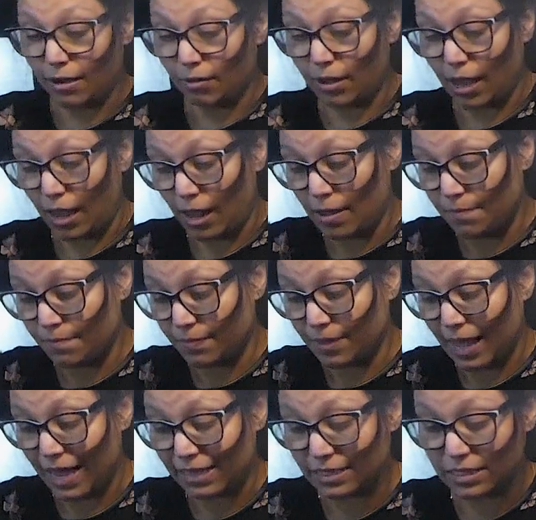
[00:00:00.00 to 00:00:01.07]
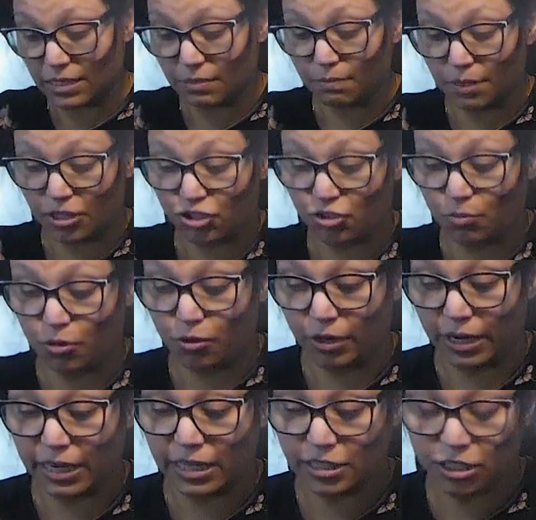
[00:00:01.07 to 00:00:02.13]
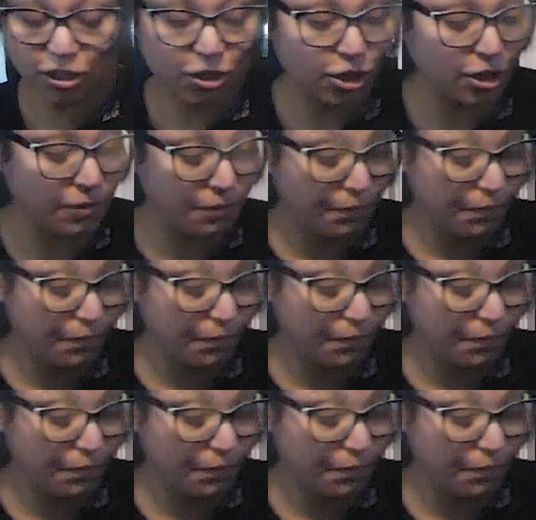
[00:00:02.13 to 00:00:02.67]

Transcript: okay? That's much more easier.